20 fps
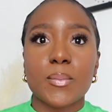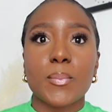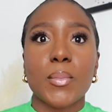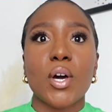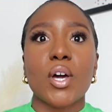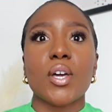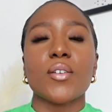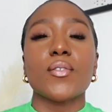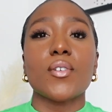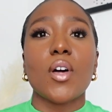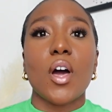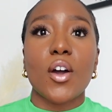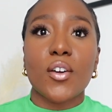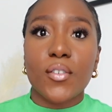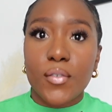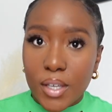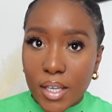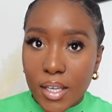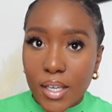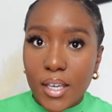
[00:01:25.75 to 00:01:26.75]
but
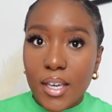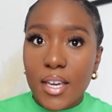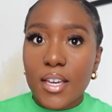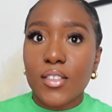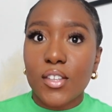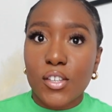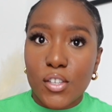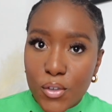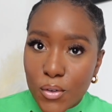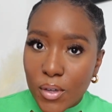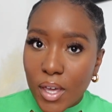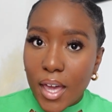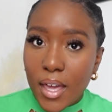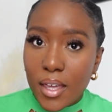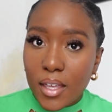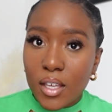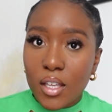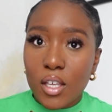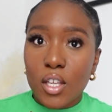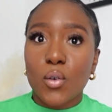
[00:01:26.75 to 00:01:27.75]
over here in the UK
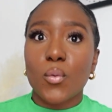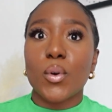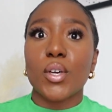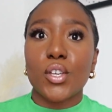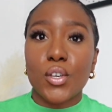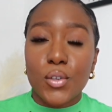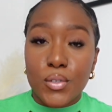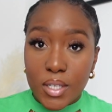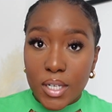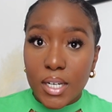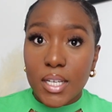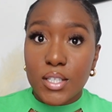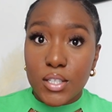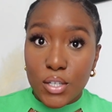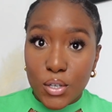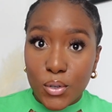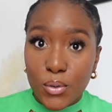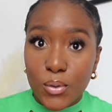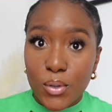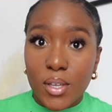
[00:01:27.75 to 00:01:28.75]
we're using it
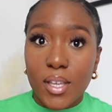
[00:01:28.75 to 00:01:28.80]
too.